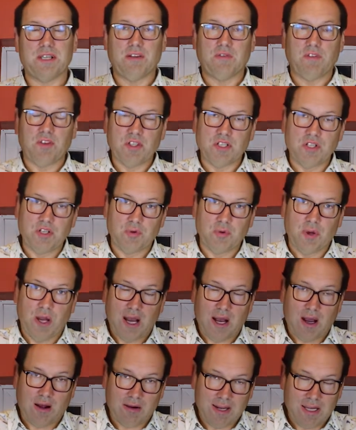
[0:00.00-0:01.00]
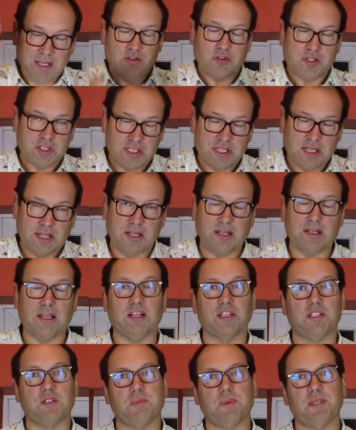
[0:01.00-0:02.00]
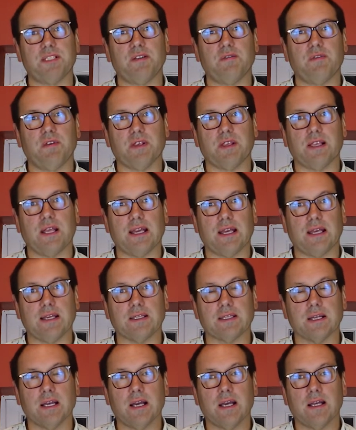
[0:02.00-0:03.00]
If you are interested in those specific things,